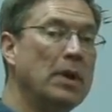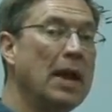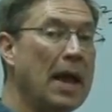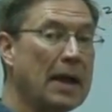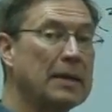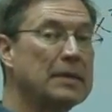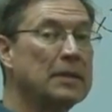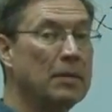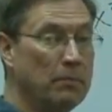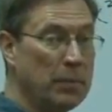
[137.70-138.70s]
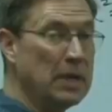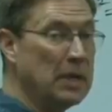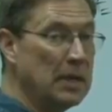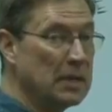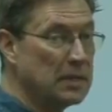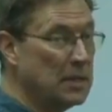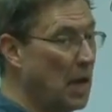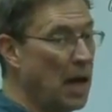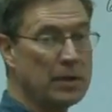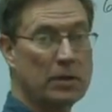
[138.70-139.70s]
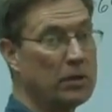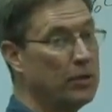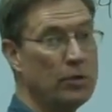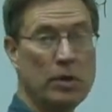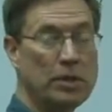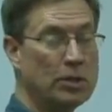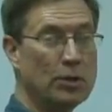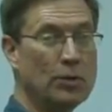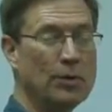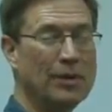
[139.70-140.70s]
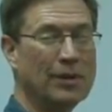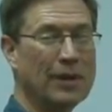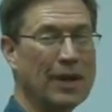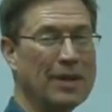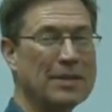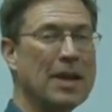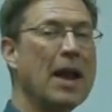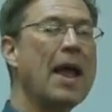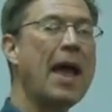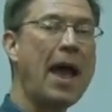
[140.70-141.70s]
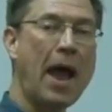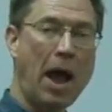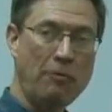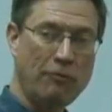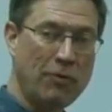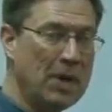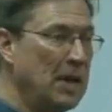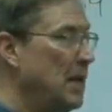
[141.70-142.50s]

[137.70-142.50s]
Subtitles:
would x be? It's not 32, okay? It's not half.